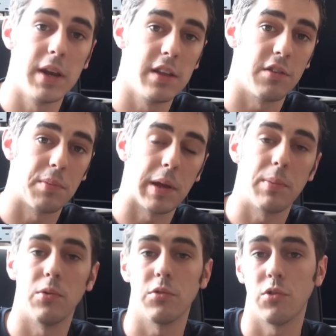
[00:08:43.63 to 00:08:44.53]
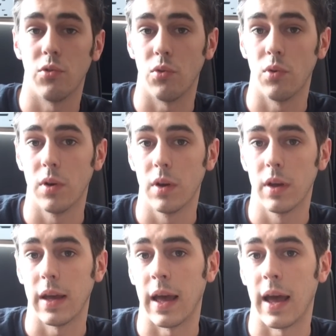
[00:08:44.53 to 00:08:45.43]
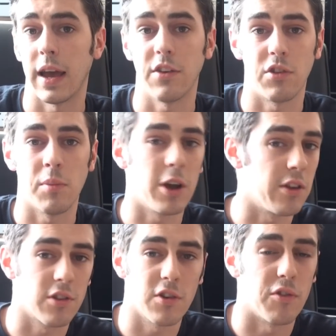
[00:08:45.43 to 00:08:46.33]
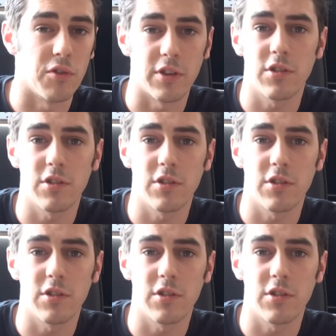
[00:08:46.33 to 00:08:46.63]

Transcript: mini display port to uh, HDMI and so forth.